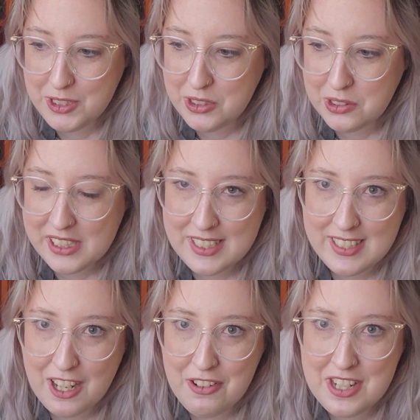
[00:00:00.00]
do this
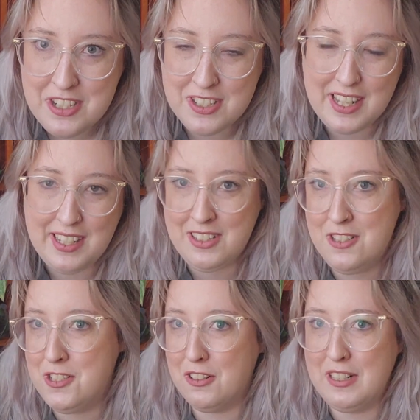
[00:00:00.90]
stuff, it's just like
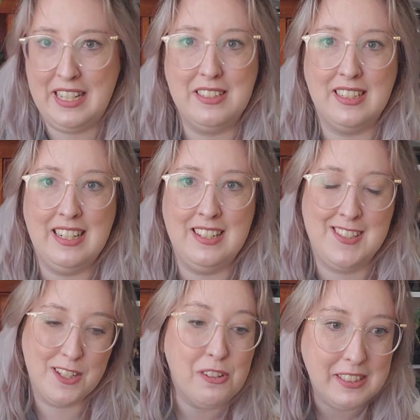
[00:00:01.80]
so ignorant and
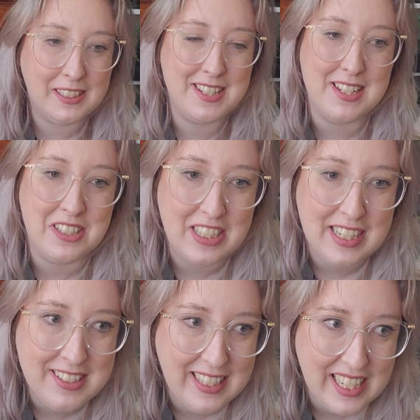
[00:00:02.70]
so inconsiderate.